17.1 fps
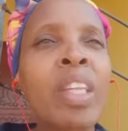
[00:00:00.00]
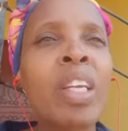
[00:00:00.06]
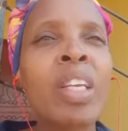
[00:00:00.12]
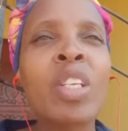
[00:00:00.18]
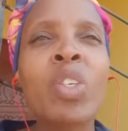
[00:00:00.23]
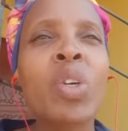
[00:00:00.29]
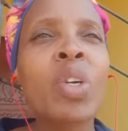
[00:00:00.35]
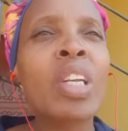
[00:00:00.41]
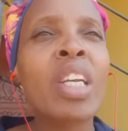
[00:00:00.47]

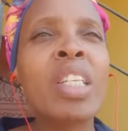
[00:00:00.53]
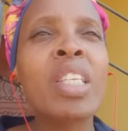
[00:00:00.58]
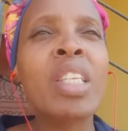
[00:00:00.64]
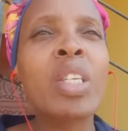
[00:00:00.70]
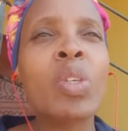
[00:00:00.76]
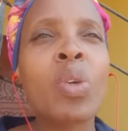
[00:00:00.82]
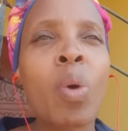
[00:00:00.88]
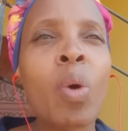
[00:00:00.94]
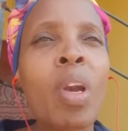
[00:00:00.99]
Insurance
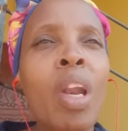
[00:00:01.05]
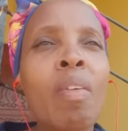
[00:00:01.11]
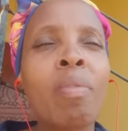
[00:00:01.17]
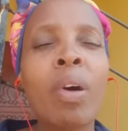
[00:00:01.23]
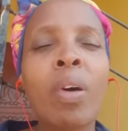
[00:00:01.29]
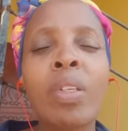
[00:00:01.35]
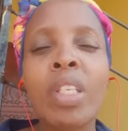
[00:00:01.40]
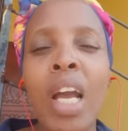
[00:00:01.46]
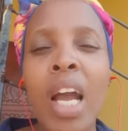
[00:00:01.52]
is all
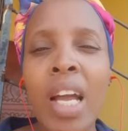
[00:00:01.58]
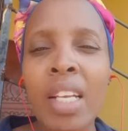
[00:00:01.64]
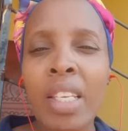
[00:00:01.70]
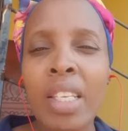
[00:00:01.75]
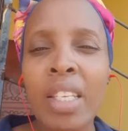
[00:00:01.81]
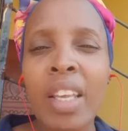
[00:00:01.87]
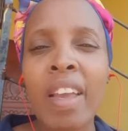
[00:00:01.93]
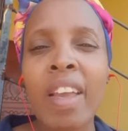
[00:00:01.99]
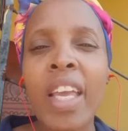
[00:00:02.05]
about
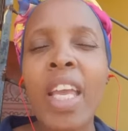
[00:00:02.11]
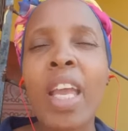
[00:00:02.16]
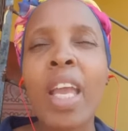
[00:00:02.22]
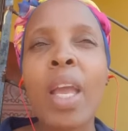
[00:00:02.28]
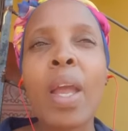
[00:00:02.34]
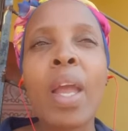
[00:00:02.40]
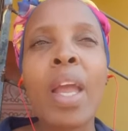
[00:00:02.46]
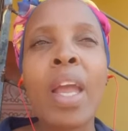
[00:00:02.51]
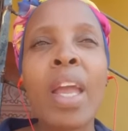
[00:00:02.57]
us
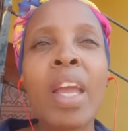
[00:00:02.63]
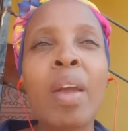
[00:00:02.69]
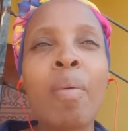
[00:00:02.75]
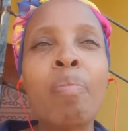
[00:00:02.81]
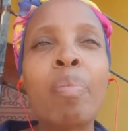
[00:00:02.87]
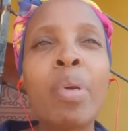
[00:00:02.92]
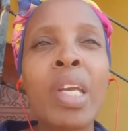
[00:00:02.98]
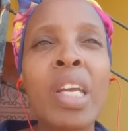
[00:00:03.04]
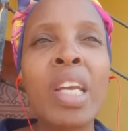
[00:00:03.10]

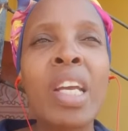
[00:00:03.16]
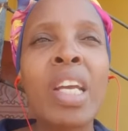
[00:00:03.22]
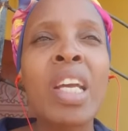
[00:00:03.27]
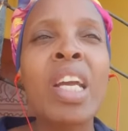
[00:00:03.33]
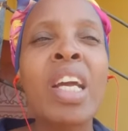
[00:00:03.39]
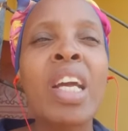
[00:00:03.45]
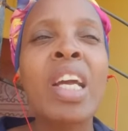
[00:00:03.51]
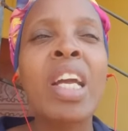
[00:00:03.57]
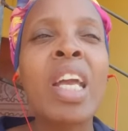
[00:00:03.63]

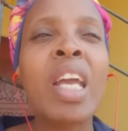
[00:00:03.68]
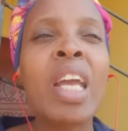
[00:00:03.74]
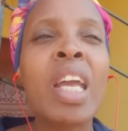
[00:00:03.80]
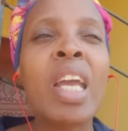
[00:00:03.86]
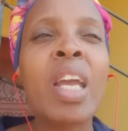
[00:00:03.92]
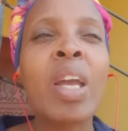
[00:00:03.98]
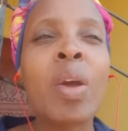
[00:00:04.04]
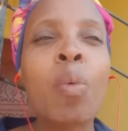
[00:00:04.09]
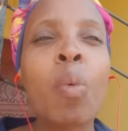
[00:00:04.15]

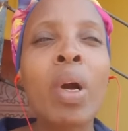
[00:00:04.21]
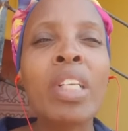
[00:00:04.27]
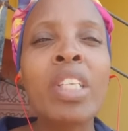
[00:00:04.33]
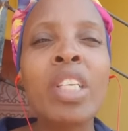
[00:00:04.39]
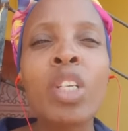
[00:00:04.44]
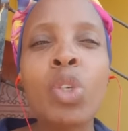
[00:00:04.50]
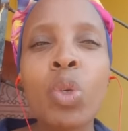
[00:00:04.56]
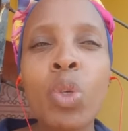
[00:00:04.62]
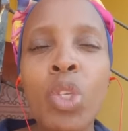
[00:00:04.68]

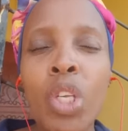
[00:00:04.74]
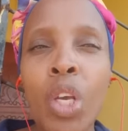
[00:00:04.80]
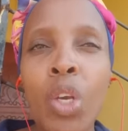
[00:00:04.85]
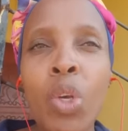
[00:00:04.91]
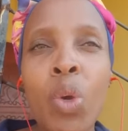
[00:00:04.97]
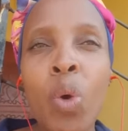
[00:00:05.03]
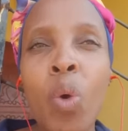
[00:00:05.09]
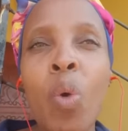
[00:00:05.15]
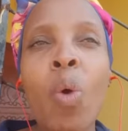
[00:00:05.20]
wanting to
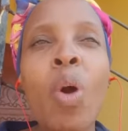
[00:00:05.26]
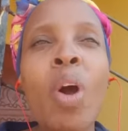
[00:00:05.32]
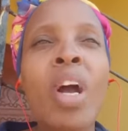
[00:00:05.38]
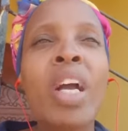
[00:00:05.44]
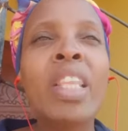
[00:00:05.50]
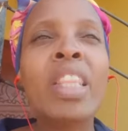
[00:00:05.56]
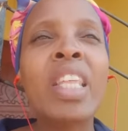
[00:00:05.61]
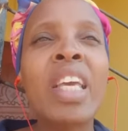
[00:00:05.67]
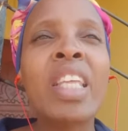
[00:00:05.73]
secure
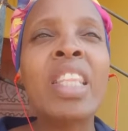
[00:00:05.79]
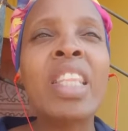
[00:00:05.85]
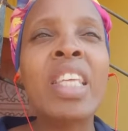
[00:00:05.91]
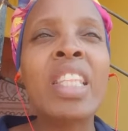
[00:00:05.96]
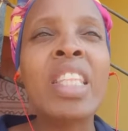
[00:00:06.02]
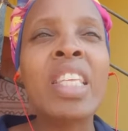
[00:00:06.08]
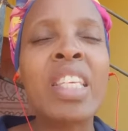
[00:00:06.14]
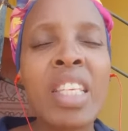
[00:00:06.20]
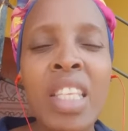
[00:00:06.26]

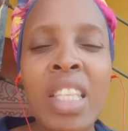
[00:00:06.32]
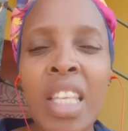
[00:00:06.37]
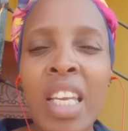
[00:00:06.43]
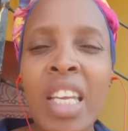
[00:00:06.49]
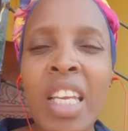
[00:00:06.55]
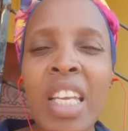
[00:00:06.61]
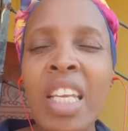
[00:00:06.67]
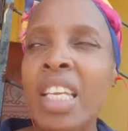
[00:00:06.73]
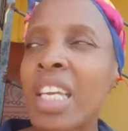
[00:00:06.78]
this
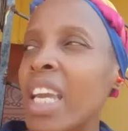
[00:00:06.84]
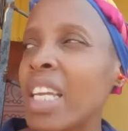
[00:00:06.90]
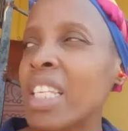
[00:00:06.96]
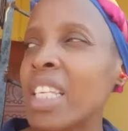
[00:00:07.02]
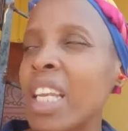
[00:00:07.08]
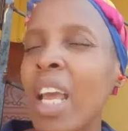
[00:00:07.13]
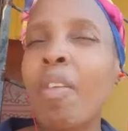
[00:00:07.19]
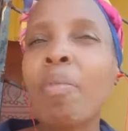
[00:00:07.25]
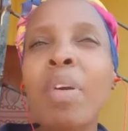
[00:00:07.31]
thing in case
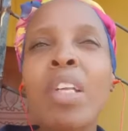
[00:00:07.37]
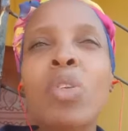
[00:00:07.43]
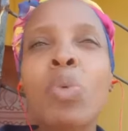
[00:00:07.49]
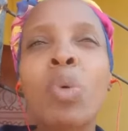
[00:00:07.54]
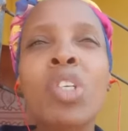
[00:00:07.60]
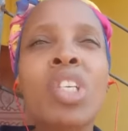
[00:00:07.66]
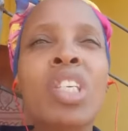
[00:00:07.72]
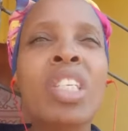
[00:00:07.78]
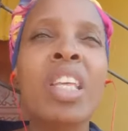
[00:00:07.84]
it happens,
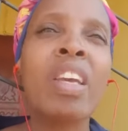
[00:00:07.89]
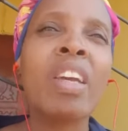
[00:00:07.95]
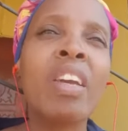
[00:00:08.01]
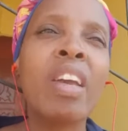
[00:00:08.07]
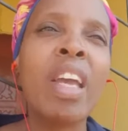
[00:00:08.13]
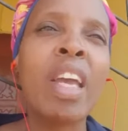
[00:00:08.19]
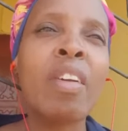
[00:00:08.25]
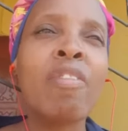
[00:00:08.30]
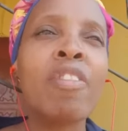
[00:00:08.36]
which is
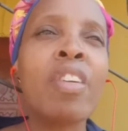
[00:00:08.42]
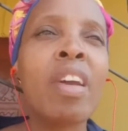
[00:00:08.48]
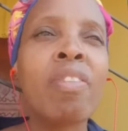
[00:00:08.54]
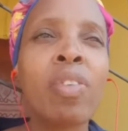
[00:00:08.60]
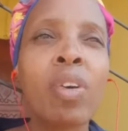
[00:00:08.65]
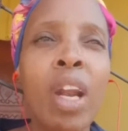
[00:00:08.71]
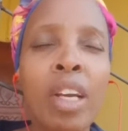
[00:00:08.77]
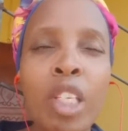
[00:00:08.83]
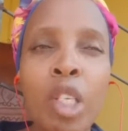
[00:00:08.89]
a
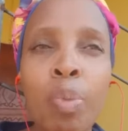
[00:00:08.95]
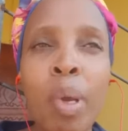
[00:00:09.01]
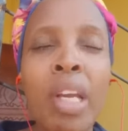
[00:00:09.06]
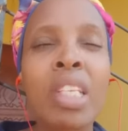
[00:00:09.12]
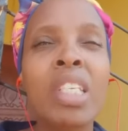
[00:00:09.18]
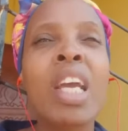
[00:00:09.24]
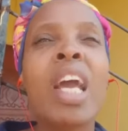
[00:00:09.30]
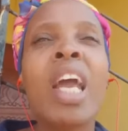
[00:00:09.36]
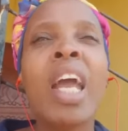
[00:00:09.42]
fearful
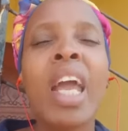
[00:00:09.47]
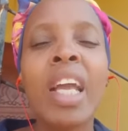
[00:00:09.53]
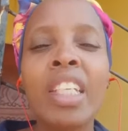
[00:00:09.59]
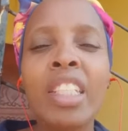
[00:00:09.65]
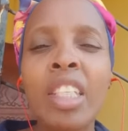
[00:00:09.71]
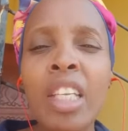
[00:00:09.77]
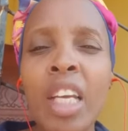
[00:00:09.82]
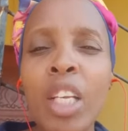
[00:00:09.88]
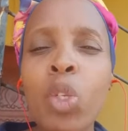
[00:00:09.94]
aspect.
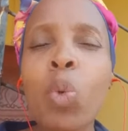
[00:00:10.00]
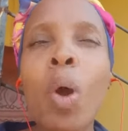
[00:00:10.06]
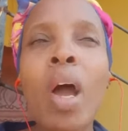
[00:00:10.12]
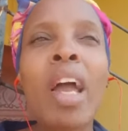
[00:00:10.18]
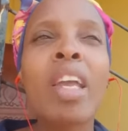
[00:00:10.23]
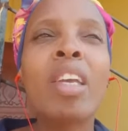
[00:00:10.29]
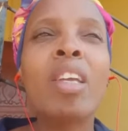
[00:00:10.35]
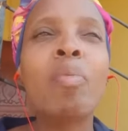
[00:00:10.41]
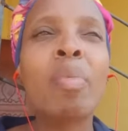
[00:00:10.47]
And that's
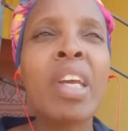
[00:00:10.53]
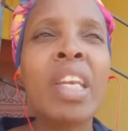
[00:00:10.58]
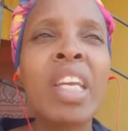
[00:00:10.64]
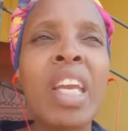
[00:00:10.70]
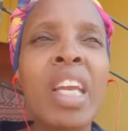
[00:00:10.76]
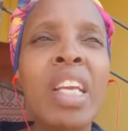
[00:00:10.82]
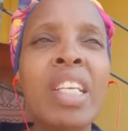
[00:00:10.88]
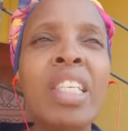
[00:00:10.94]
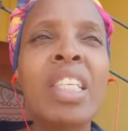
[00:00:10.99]
why in many
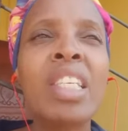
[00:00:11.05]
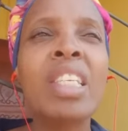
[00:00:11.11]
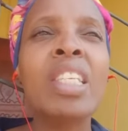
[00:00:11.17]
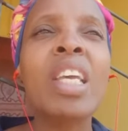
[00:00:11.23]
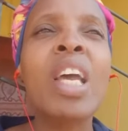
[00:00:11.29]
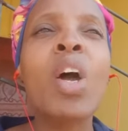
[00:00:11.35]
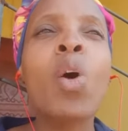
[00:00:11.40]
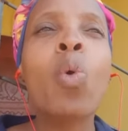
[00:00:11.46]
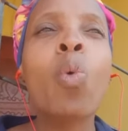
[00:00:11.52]
cases,
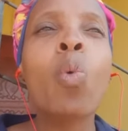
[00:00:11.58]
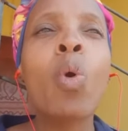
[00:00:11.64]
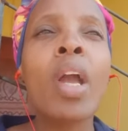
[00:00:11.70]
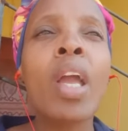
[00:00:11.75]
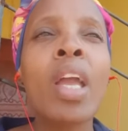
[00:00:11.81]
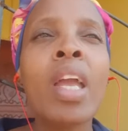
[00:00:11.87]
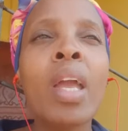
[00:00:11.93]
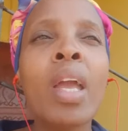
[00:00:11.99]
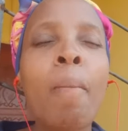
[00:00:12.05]

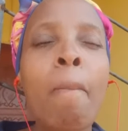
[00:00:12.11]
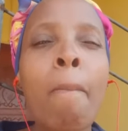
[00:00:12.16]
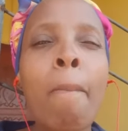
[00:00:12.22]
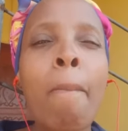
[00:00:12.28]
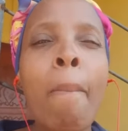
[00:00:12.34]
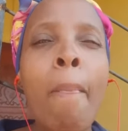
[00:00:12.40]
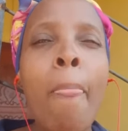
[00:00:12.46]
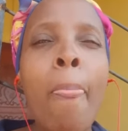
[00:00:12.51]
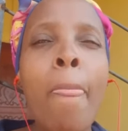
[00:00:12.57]
when
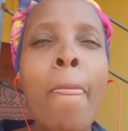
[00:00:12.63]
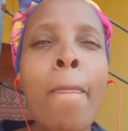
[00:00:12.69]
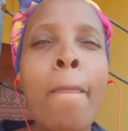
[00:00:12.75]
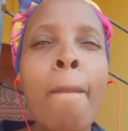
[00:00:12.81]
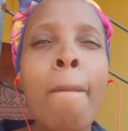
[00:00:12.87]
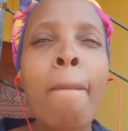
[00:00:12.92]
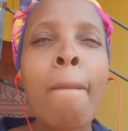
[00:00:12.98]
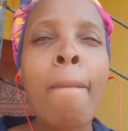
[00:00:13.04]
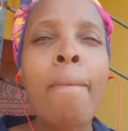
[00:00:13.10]

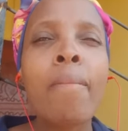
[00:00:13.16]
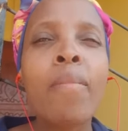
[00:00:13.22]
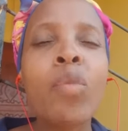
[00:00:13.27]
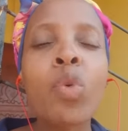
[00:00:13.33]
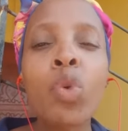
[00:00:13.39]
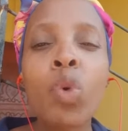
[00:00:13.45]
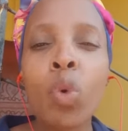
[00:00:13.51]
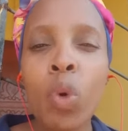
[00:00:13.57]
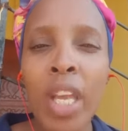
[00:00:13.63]

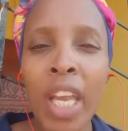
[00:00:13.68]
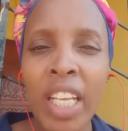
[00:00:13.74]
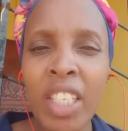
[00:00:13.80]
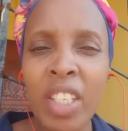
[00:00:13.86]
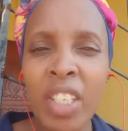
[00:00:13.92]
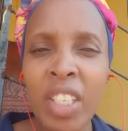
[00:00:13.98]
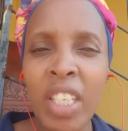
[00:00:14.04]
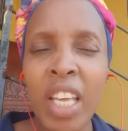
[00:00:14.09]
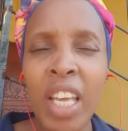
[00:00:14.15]
you
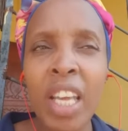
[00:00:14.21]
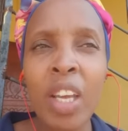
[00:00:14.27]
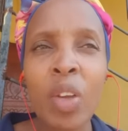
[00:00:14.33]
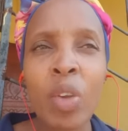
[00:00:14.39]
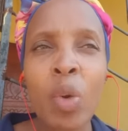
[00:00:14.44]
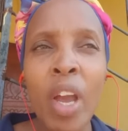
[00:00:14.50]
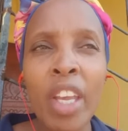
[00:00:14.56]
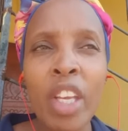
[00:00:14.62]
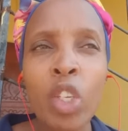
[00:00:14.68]
get
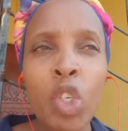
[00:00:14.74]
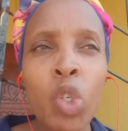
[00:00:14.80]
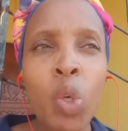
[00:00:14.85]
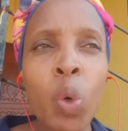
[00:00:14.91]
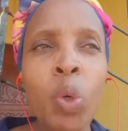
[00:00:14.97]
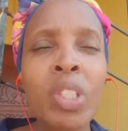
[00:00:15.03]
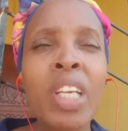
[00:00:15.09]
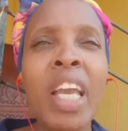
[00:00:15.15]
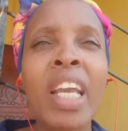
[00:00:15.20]
you are
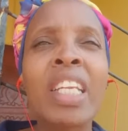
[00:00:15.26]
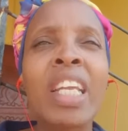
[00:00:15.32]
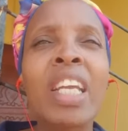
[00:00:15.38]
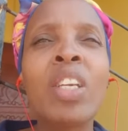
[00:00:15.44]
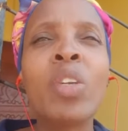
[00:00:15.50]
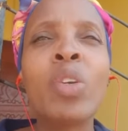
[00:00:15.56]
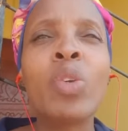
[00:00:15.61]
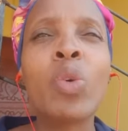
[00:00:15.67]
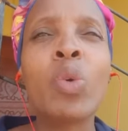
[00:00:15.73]
insured and
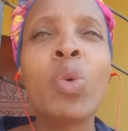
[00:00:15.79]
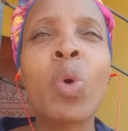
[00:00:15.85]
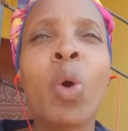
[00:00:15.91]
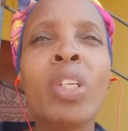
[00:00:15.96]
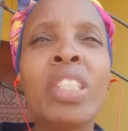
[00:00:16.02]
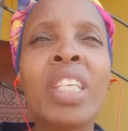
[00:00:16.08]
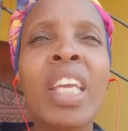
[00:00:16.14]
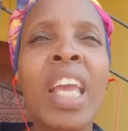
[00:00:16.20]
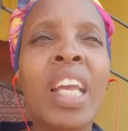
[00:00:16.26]
then you
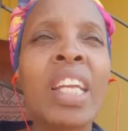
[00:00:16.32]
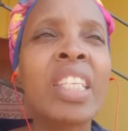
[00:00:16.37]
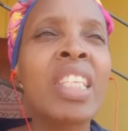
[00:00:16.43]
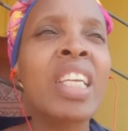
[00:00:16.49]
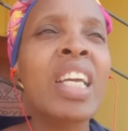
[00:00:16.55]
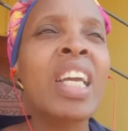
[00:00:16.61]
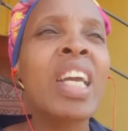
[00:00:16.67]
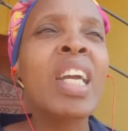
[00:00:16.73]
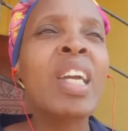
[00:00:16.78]
don't
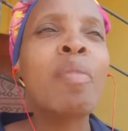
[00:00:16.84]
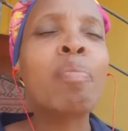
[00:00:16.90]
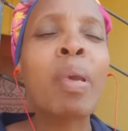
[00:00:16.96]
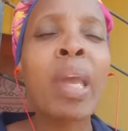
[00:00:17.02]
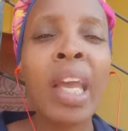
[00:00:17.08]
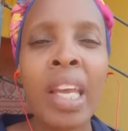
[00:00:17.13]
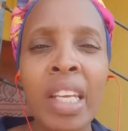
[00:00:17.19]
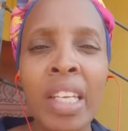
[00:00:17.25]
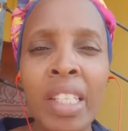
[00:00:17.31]
get
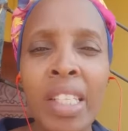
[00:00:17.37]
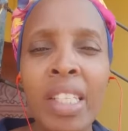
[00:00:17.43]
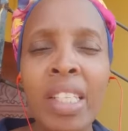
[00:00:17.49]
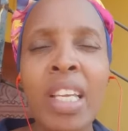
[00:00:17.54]
paid